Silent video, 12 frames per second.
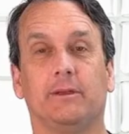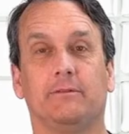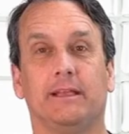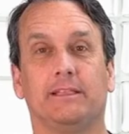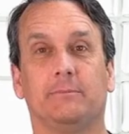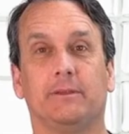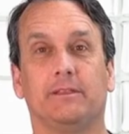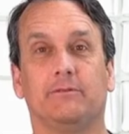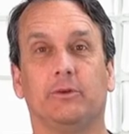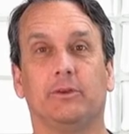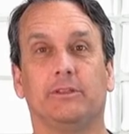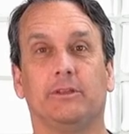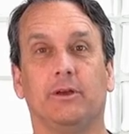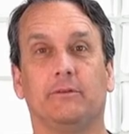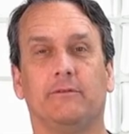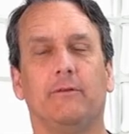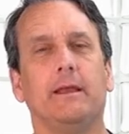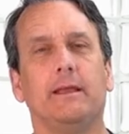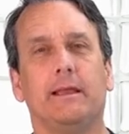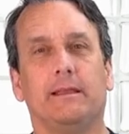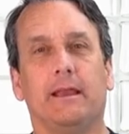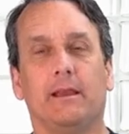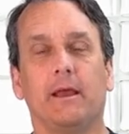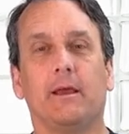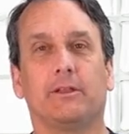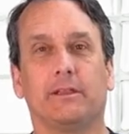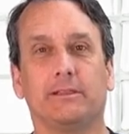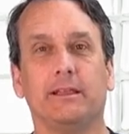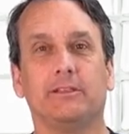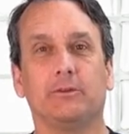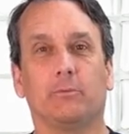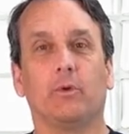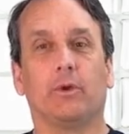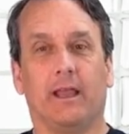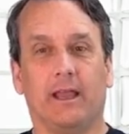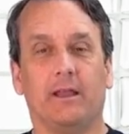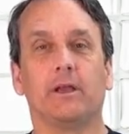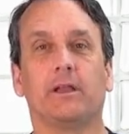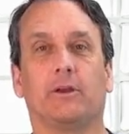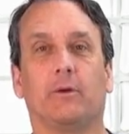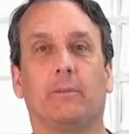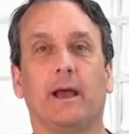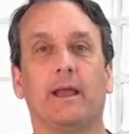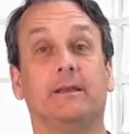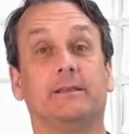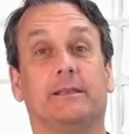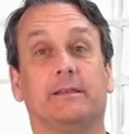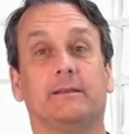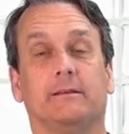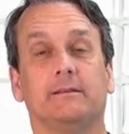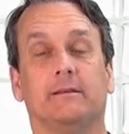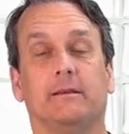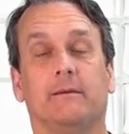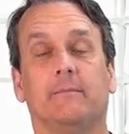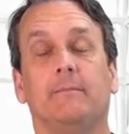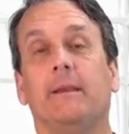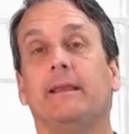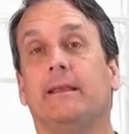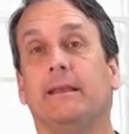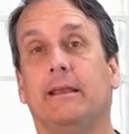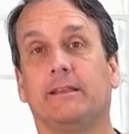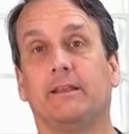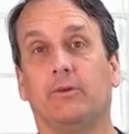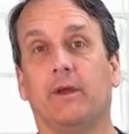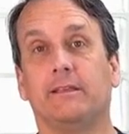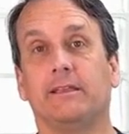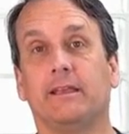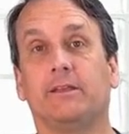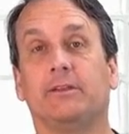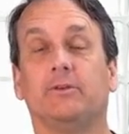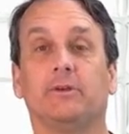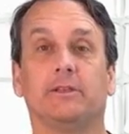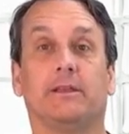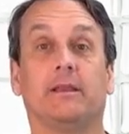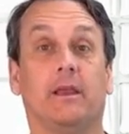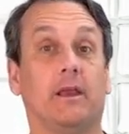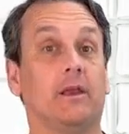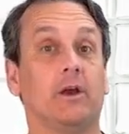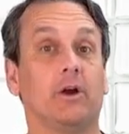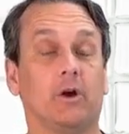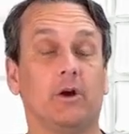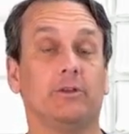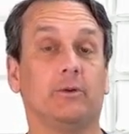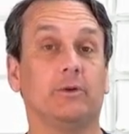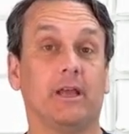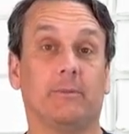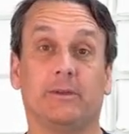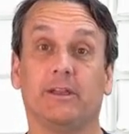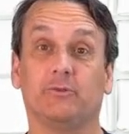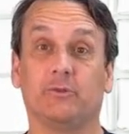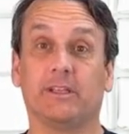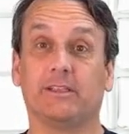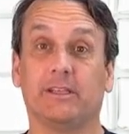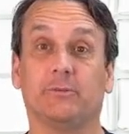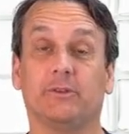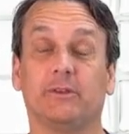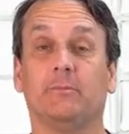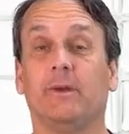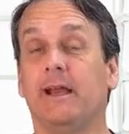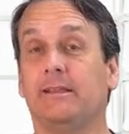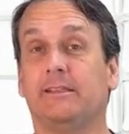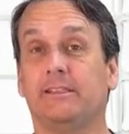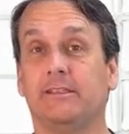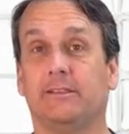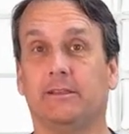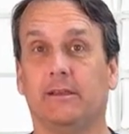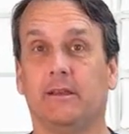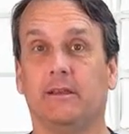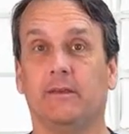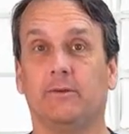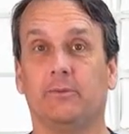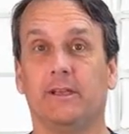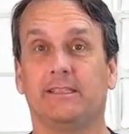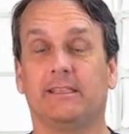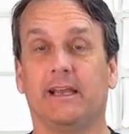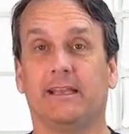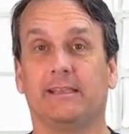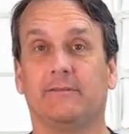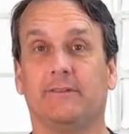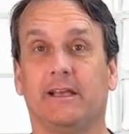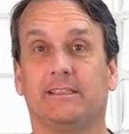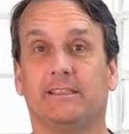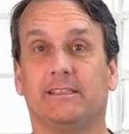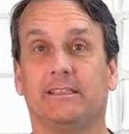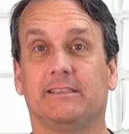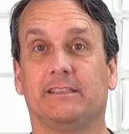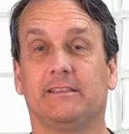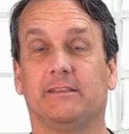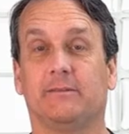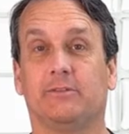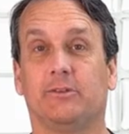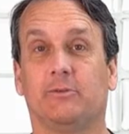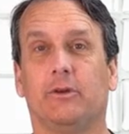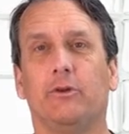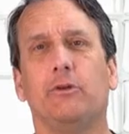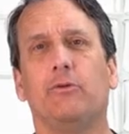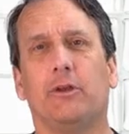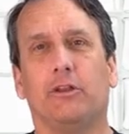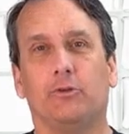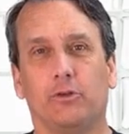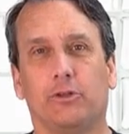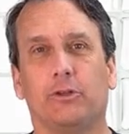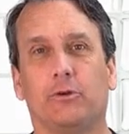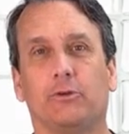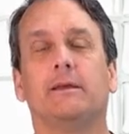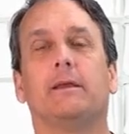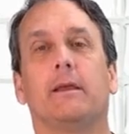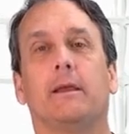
investments focus on funding technologies that support ecological balance. Businesses across industries are also adopting green computing practices, redesigning devices and systems to reduce resource use,